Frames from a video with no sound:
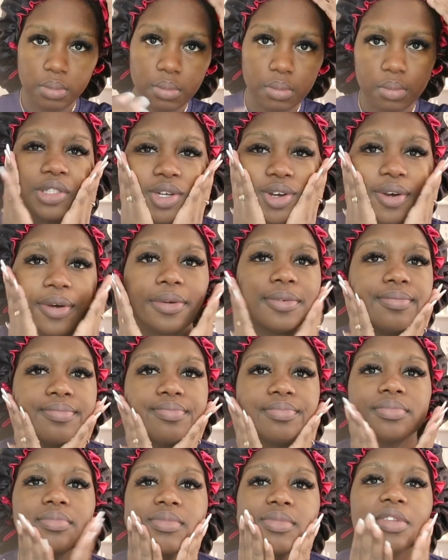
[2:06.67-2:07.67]
So
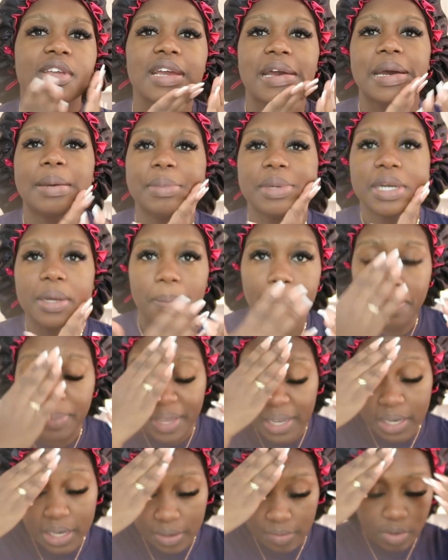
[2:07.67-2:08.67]
I'm in a
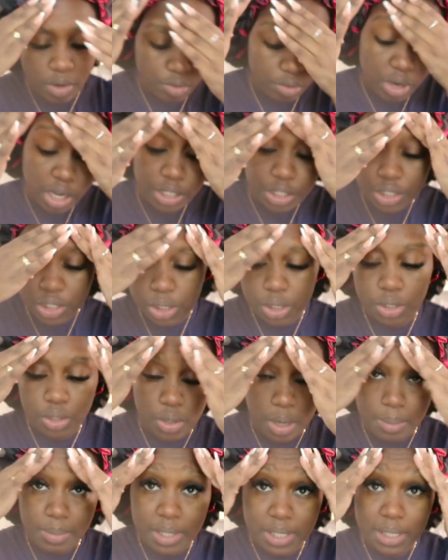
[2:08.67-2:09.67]
bit of a rush,
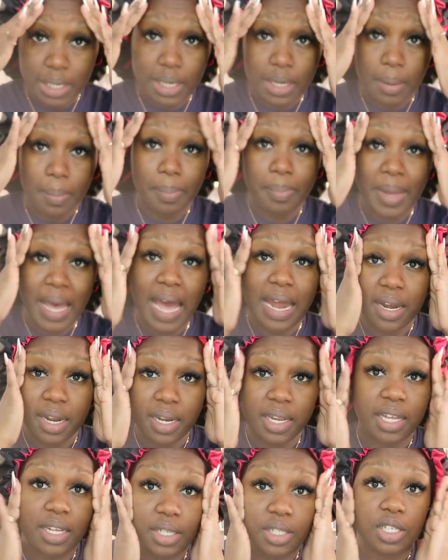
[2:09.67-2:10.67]
so I'm just gonna pat
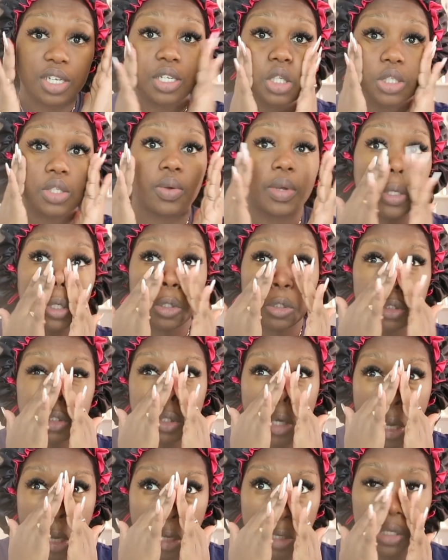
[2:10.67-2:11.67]
it in just so it could
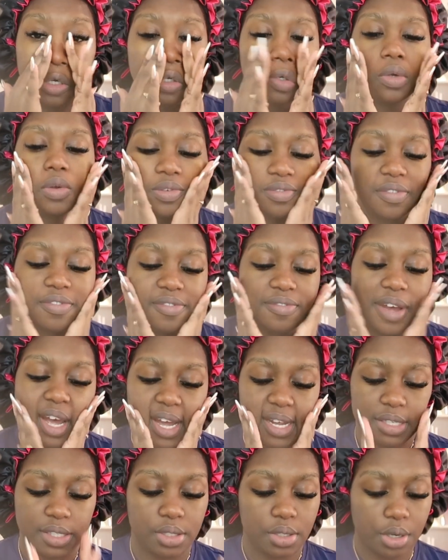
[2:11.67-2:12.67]
dry a little
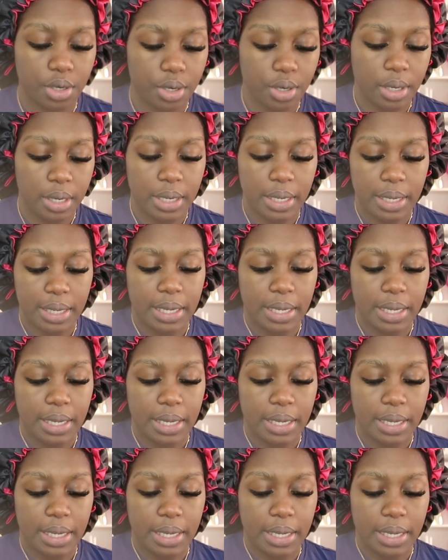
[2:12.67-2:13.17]
faster.